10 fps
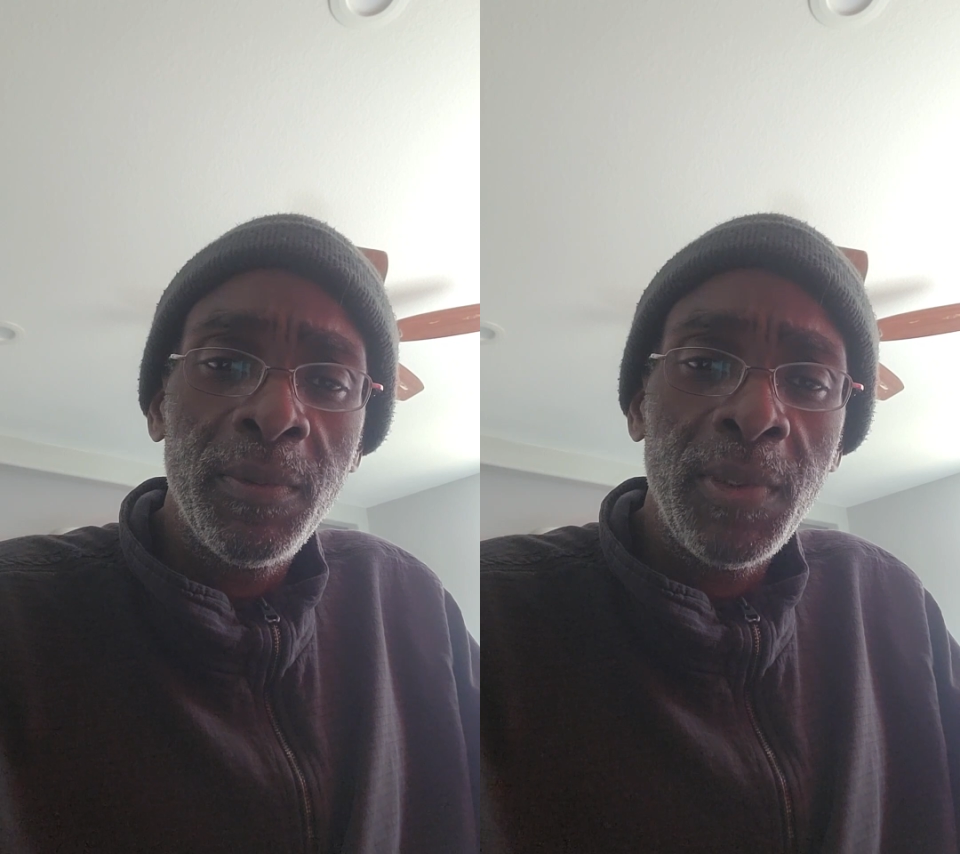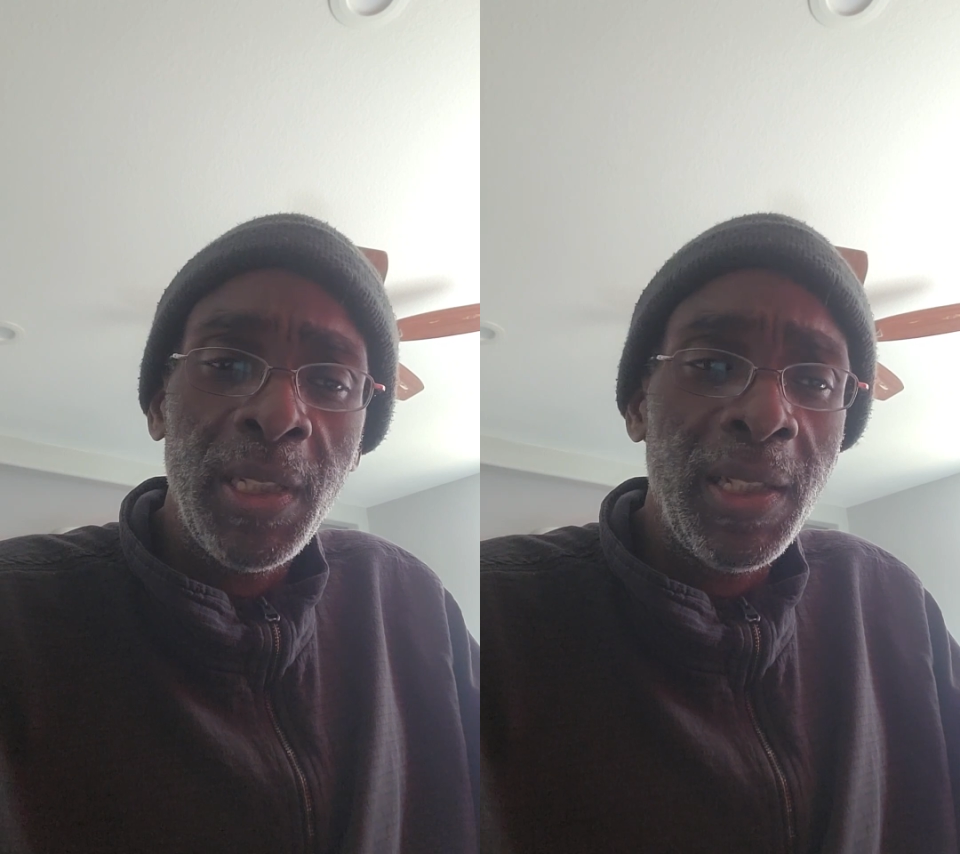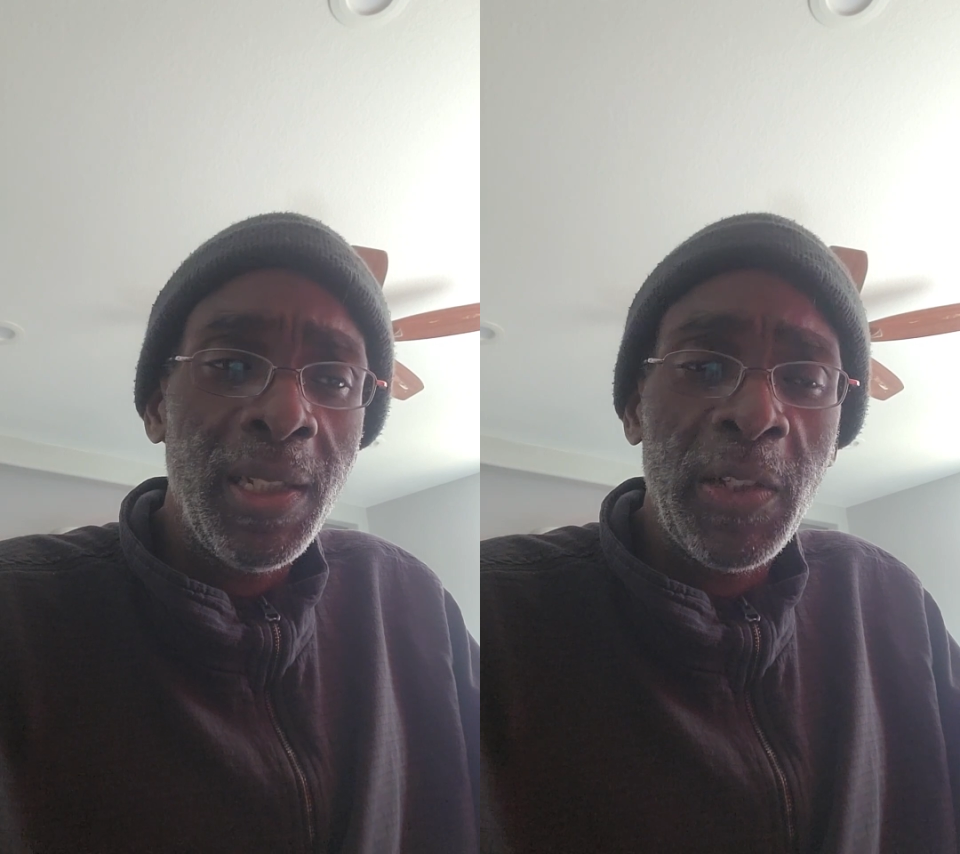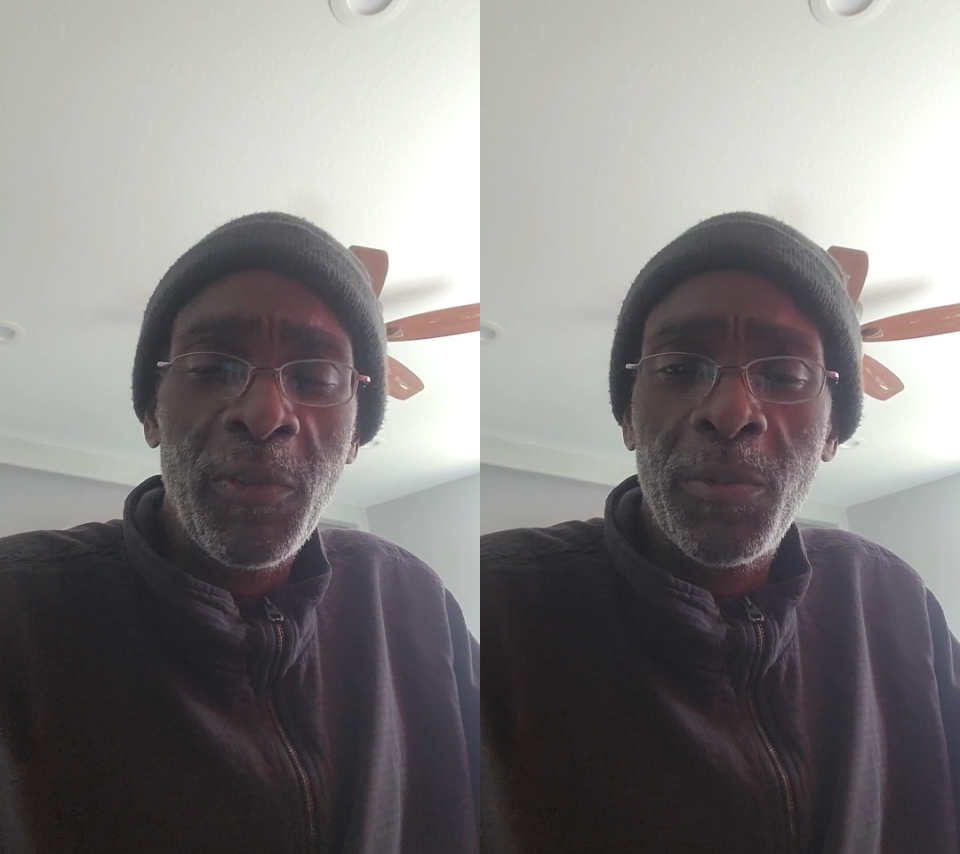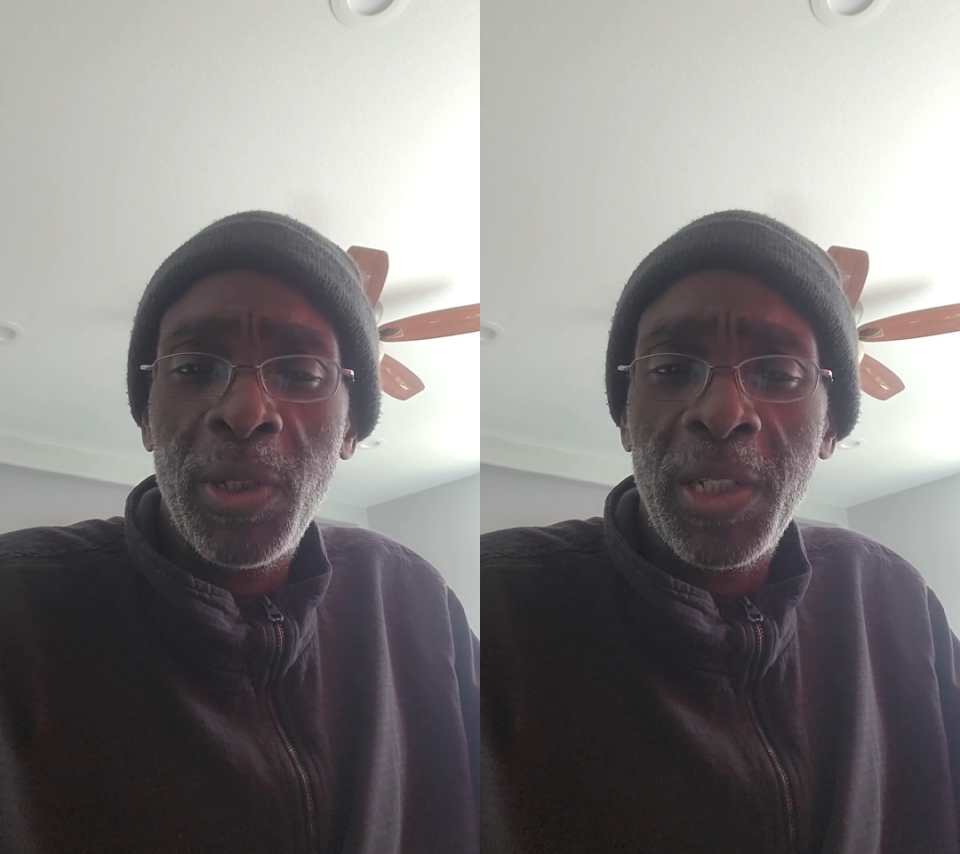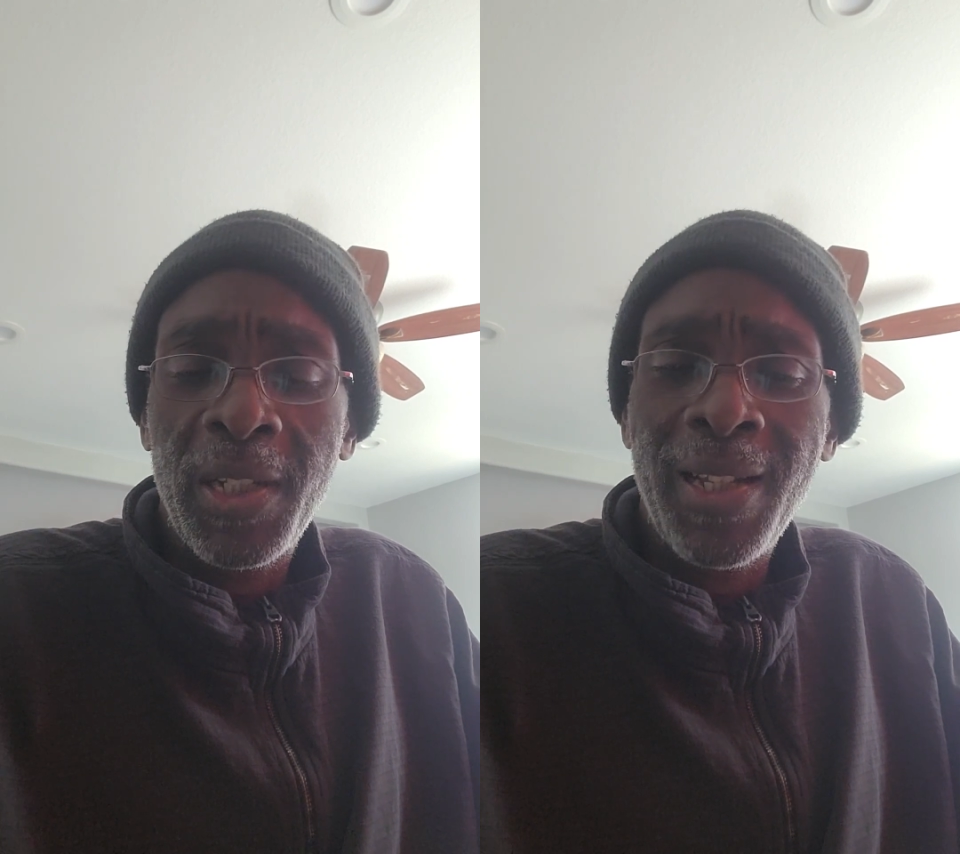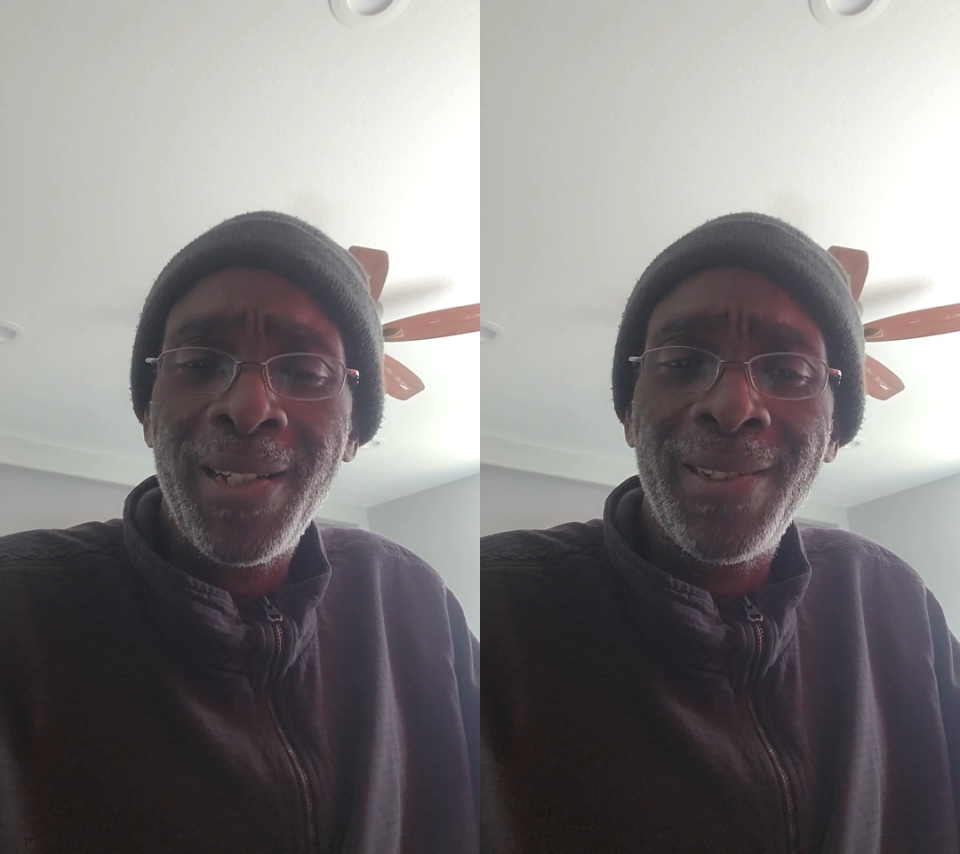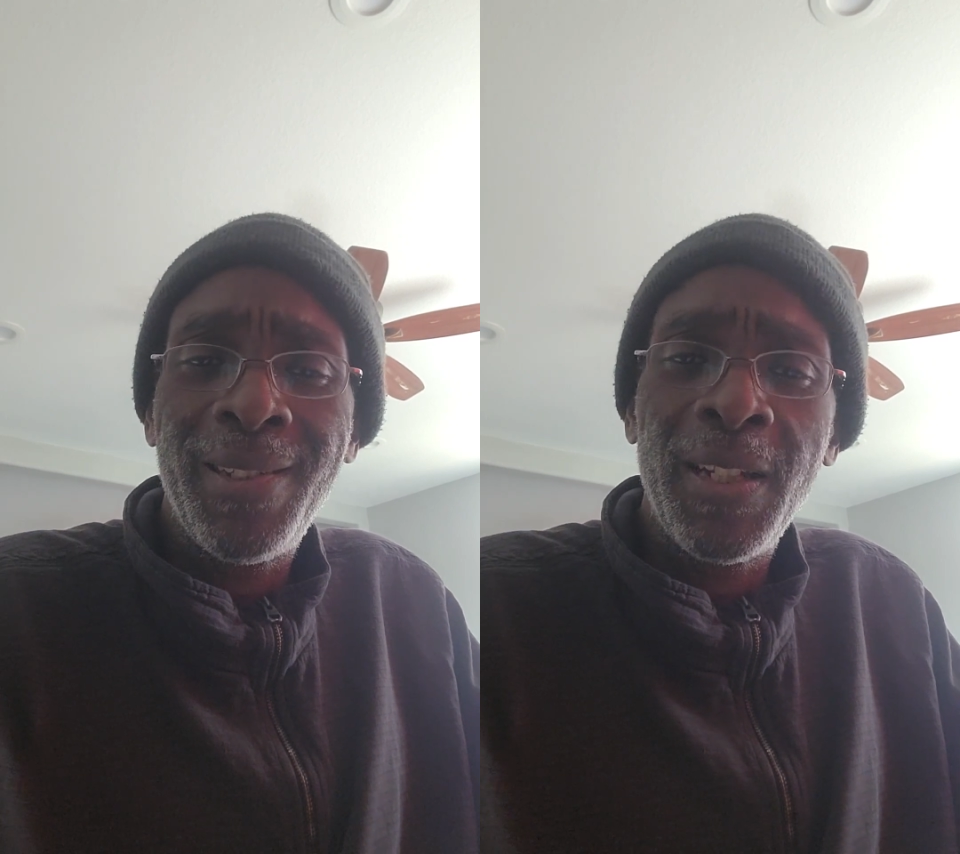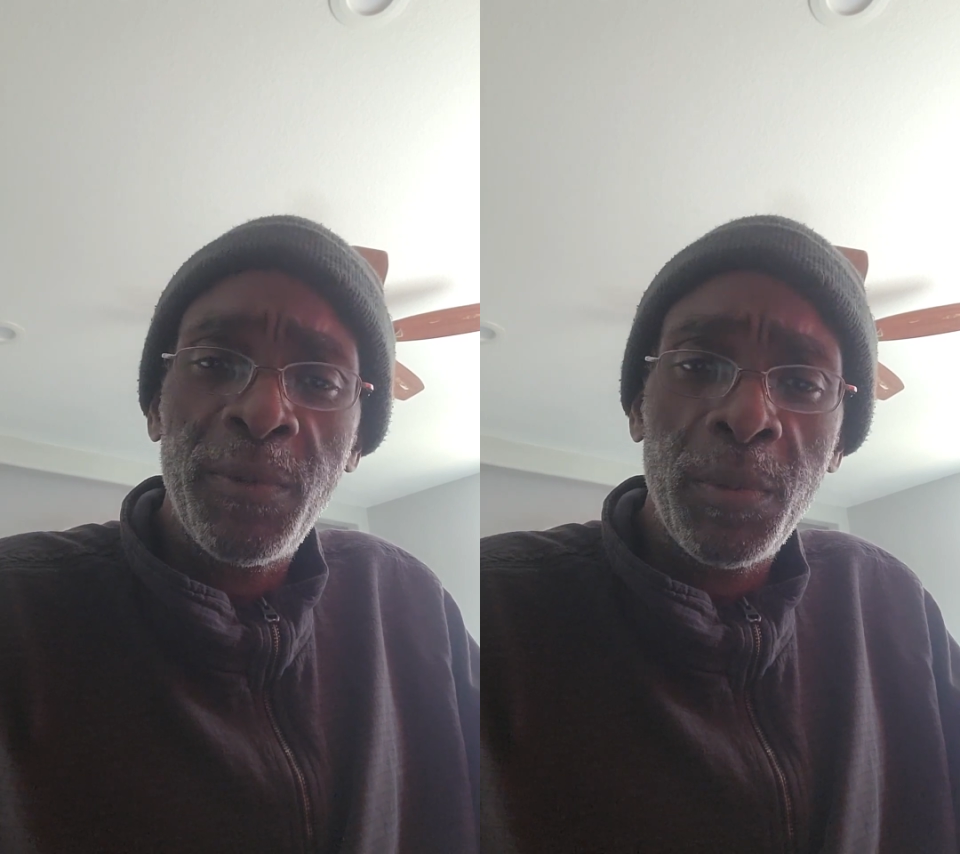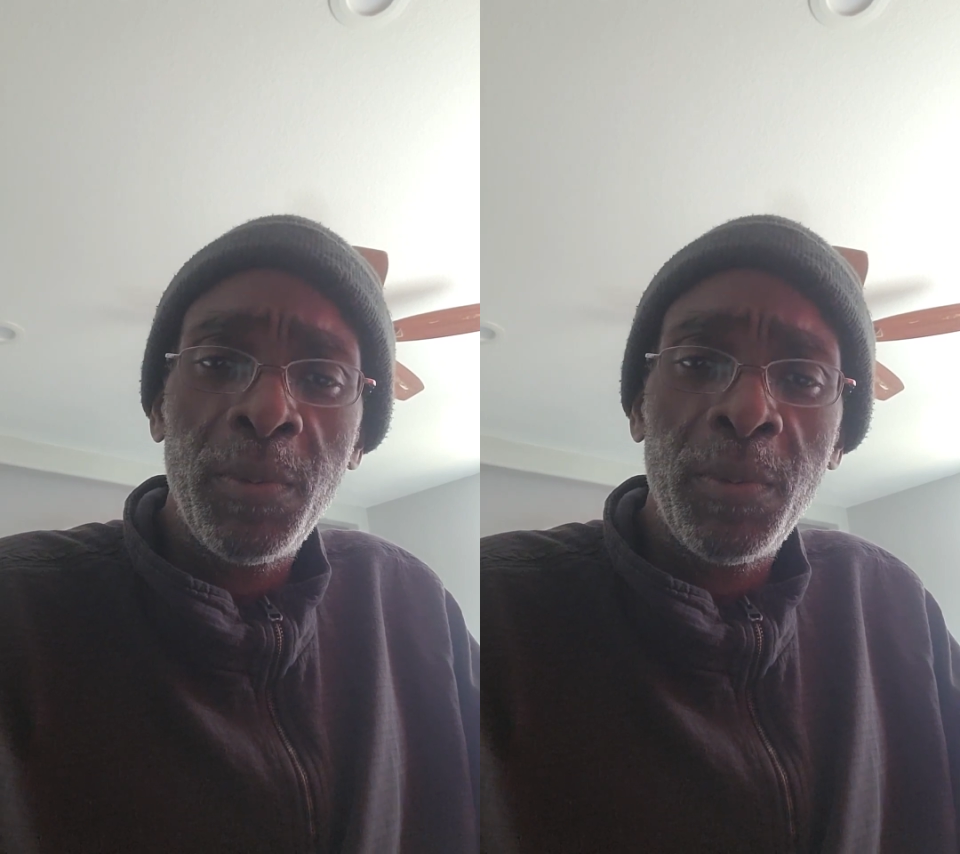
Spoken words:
Again, everyone is not a devil.